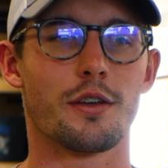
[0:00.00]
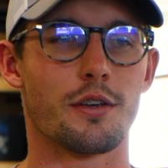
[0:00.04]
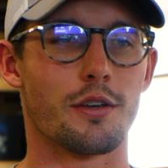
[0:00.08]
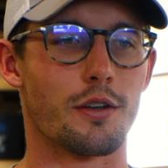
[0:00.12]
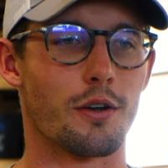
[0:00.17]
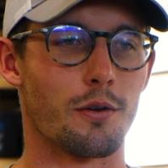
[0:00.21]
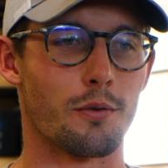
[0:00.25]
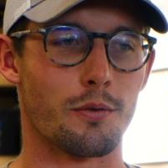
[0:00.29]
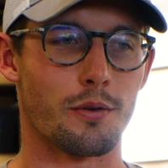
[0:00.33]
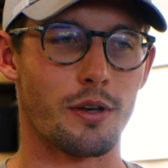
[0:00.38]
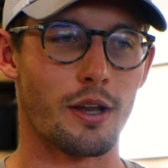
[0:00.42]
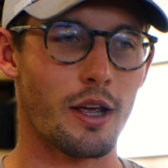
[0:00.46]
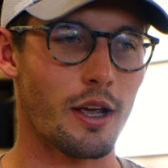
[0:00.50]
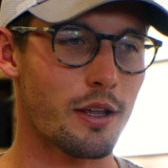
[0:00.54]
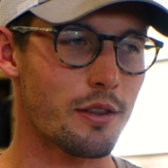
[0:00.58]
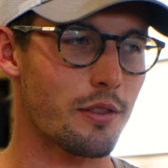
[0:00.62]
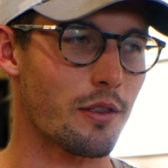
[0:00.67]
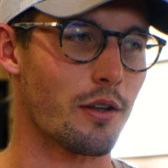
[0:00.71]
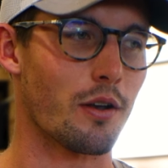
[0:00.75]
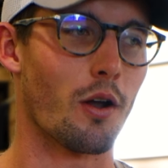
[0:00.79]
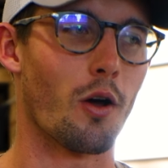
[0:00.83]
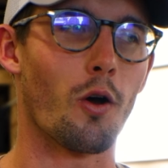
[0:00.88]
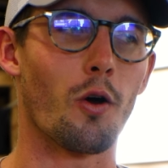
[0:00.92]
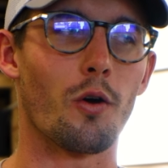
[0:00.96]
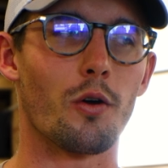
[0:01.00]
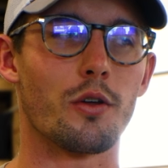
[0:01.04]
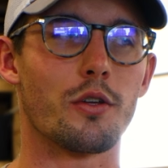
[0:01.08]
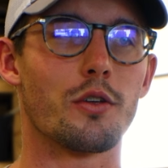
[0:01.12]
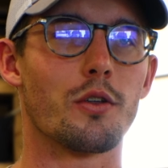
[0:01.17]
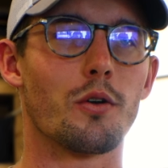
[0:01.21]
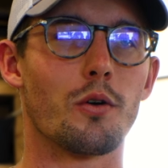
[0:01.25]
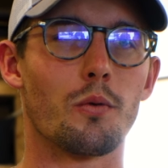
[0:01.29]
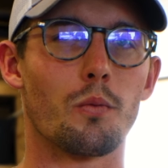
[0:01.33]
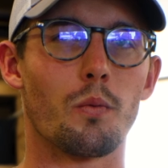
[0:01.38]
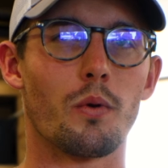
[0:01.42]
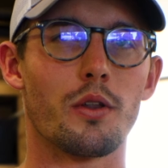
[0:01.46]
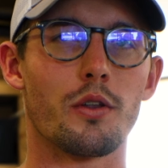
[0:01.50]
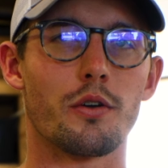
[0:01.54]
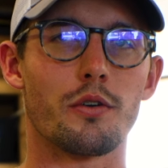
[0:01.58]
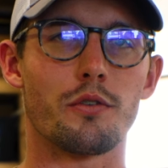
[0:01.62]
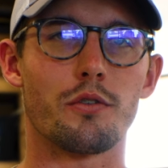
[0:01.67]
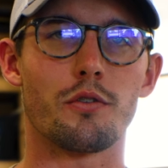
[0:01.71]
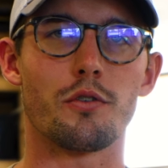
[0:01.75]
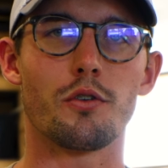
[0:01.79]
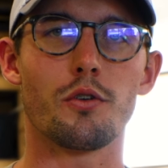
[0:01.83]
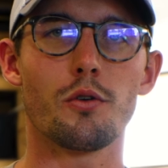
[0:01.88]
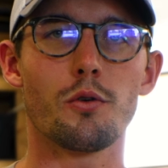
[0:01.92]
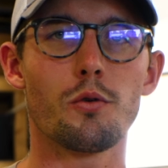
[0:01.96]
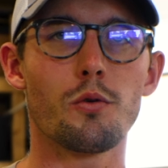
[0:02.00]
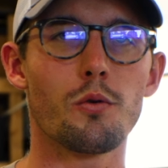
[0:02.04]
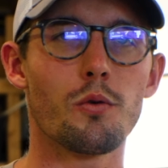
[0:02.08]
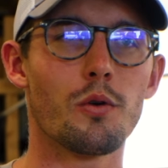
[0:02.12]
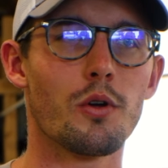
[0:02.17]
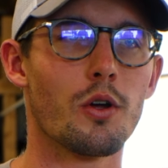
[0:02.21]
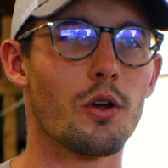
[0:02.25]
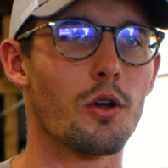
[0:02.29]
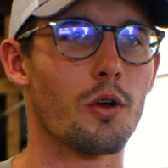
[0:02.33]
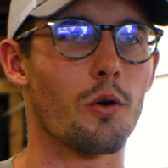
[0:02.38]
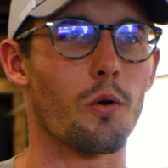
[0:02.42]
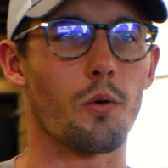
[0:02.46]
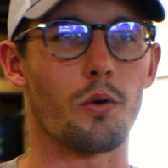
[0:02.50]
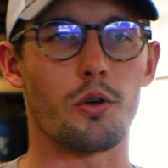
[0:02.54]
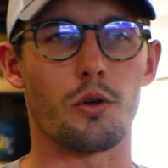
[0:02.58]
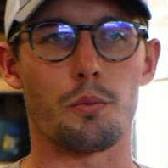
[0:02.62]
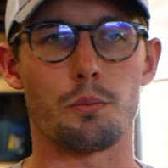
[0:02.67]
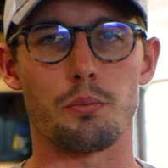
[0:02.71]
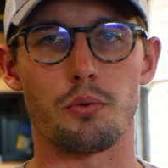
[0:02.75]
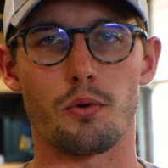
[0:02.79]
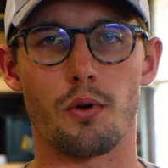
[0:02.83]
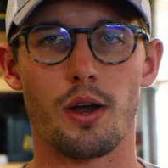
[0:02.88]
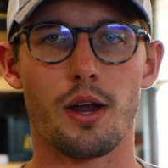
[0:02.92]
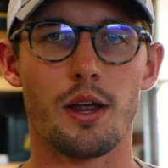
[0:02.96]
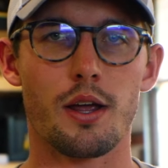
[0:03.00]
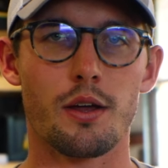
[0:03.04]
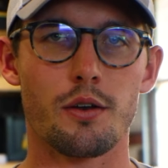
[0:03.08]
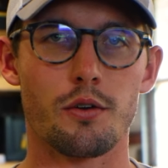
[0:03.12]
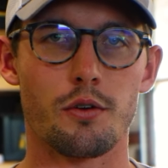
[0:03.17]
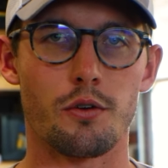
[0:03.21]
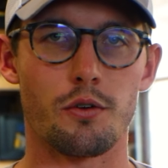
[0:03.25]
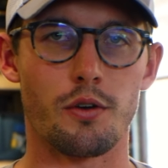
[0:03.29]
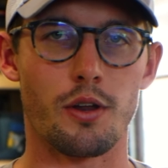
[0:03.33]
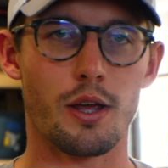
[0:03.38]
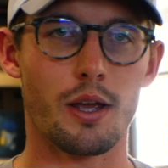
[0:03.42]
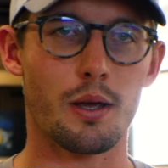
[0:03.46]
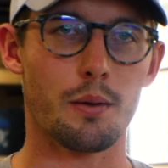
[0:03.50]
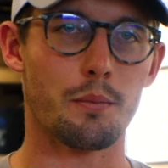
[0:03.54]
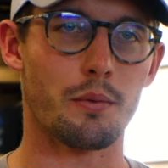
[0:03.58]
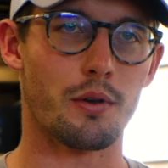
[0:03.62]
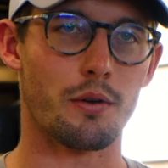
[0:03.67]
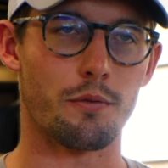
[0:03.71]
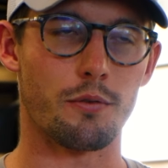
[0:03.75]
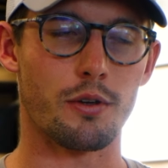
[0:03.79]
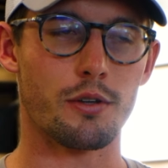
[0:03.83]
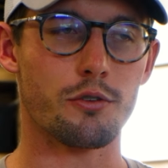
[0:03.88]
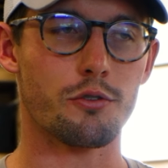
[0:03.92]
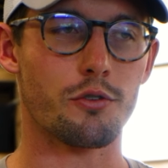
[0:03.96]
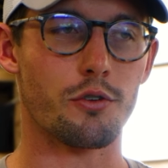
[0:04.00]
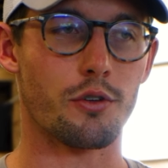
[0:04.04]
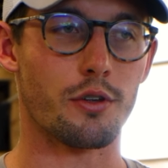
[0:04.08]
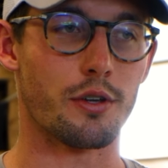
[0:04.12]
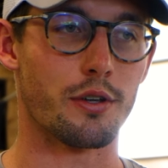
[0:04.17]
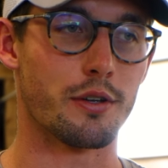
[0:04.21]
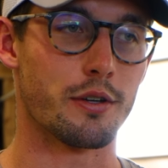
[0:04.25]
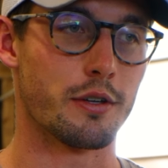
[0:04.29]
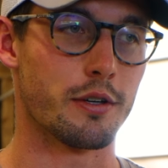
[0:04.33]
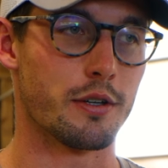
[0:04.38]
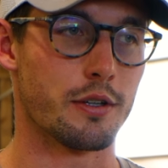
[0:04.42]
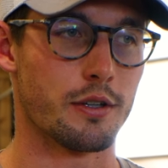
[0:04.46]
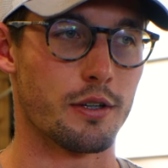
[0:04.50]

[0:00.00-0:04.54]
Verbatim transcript: You know, Nathan, all, you know, whether it's you or your brand or your name, and eventually,